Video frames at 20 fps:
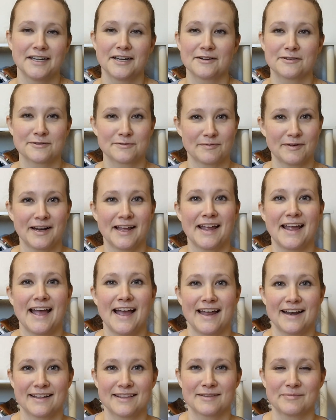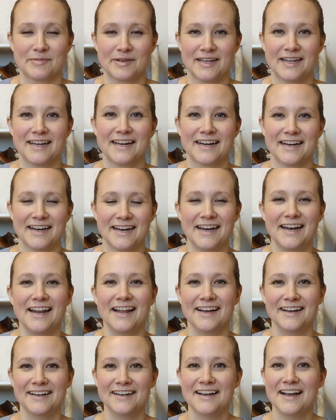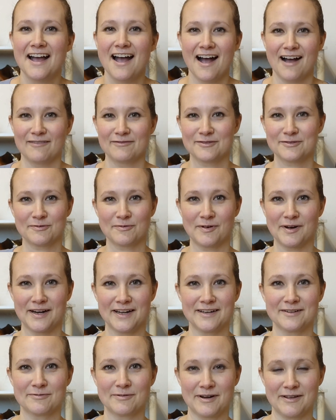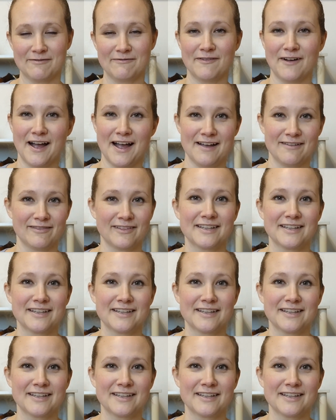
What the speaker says: here's what I had at the beginning of 2025.